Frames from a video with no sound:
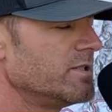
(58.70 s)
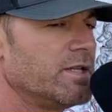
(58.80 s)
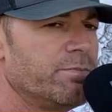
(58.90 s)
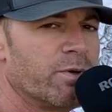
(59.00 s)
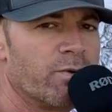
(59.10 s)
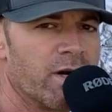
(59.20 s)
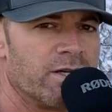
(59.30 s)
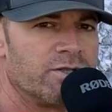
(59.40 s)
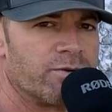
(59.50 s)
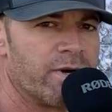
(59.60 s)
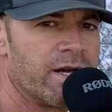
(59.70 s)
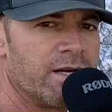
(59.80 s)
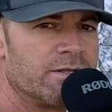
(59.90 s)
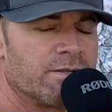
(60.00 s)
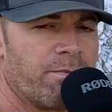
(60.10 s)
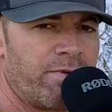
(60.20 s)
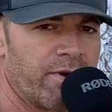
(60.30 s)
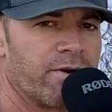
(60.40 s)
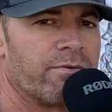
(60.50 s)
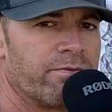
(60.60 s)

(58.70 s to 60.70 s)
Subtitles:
steep and rugged terrain and some thicker